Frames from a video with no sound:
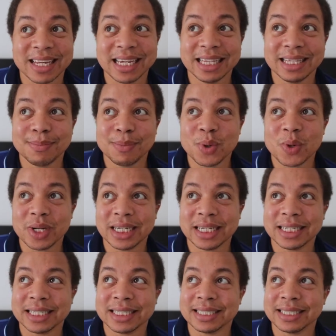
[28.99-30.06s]
in the
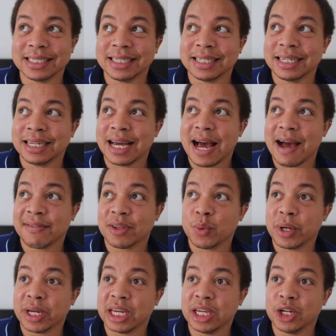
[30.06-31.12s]
morning after
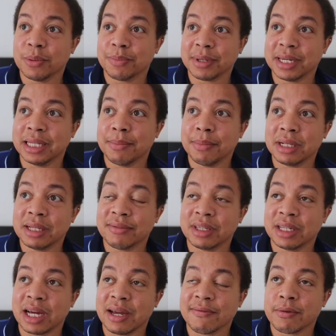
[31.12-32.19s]
waking up in the middle of
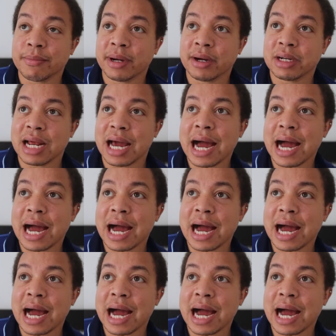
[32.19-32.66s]
the night for about an